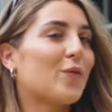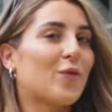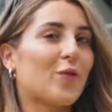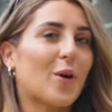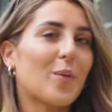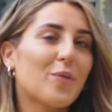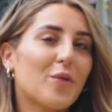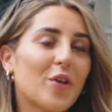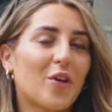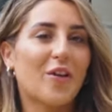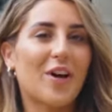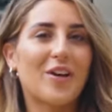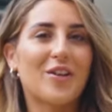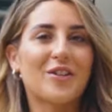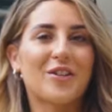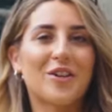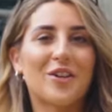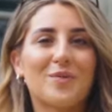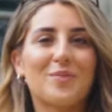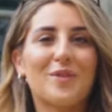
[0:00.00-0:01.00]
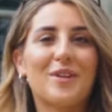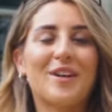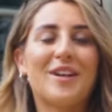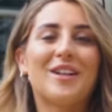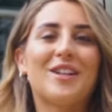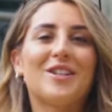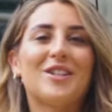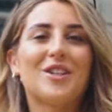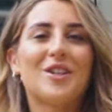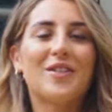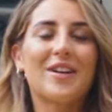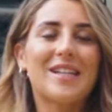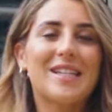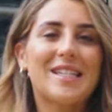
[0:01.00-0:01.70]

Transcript: from the ground up into a